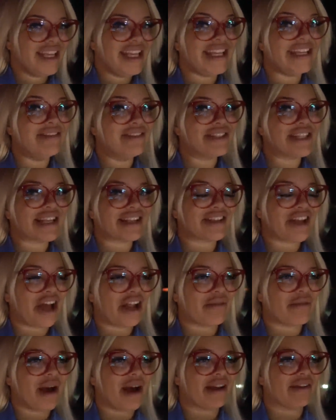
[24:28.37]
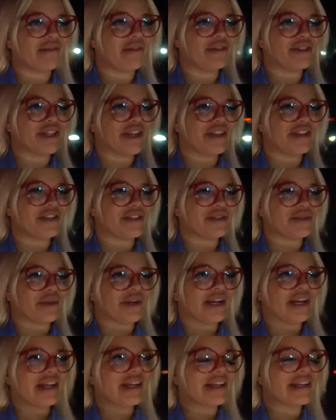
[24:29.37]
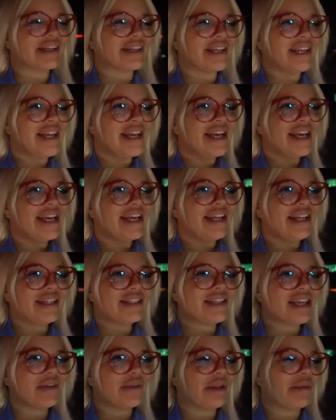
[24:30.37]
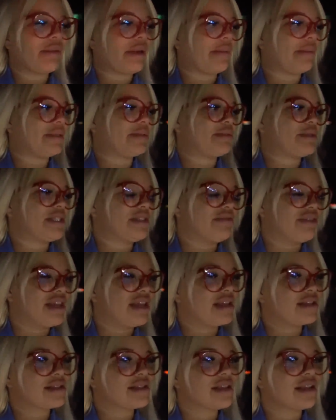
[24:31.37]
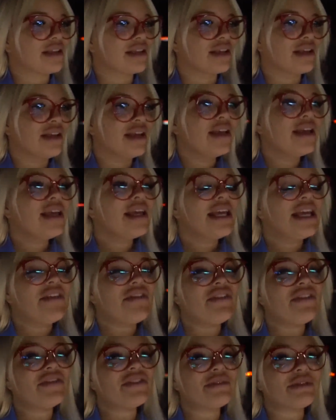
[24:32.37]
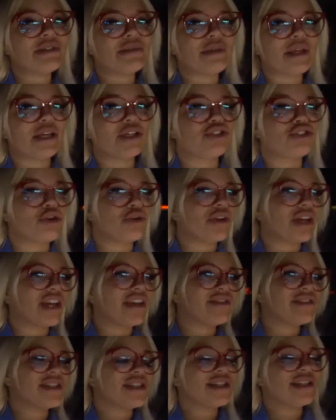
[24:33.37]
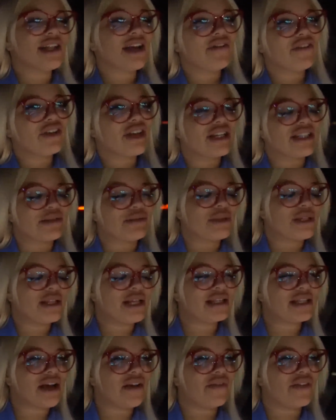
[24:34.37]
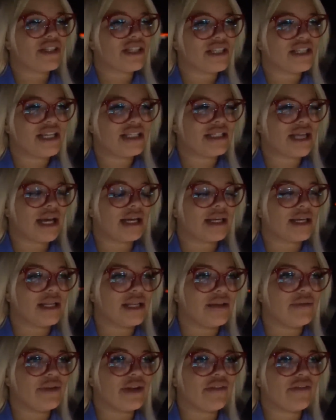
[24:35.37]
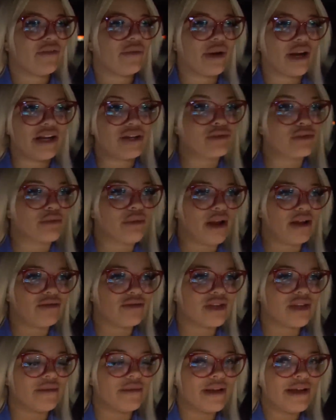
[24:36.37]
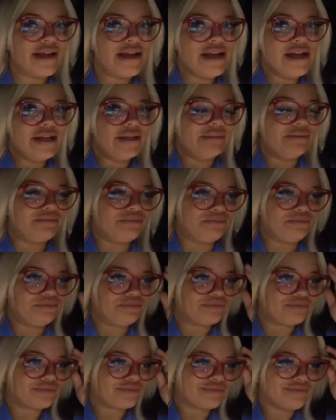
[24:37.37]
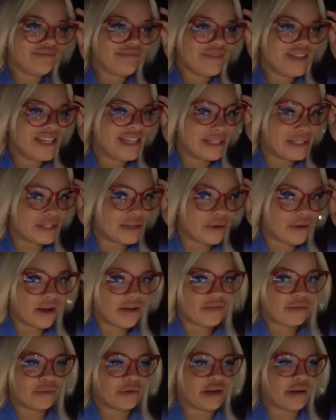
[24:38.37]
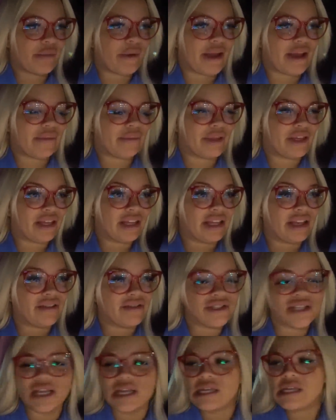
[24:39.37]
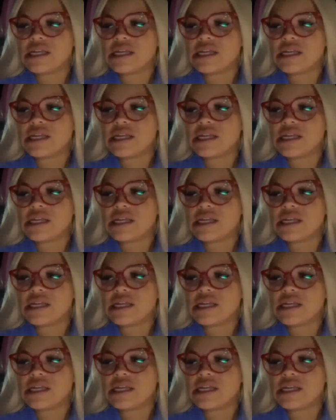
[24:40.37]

He was like not about it when we saw at the store. He doesn't like when I buy him expensive things. Even if it's not to be like a joke gift and stuff, or like something that's obviously like tacky and he would never wear it to match with him. It's so uncomfortable when I buy him like gifts.